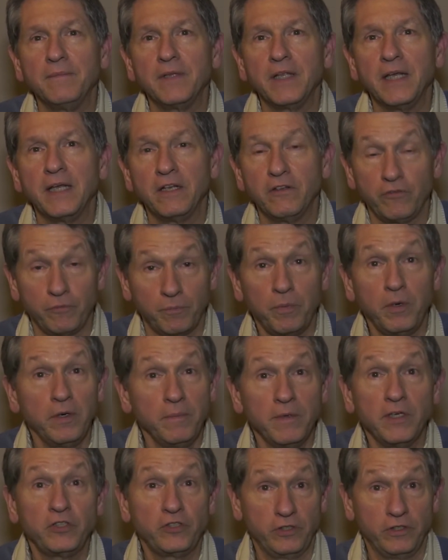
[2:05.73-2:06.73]
it is pretty
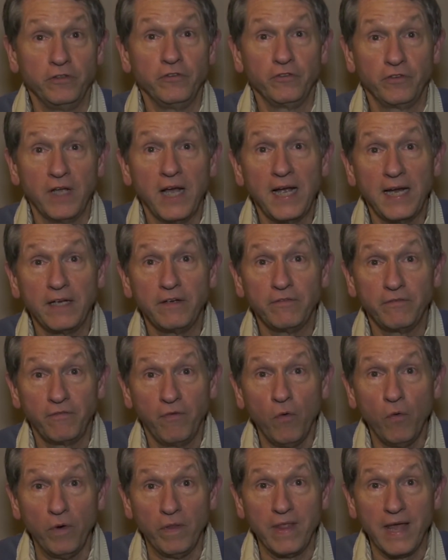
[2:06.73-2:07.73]
much designed
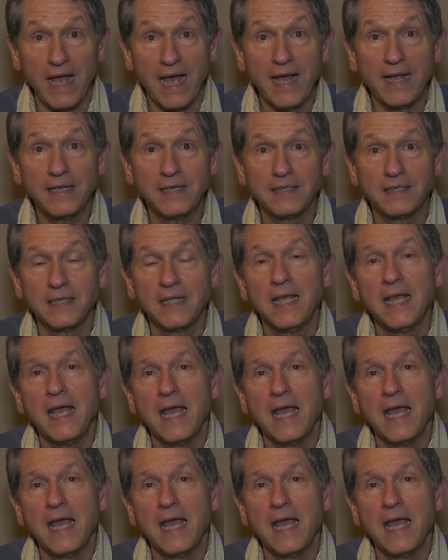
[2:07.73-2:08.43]
for that.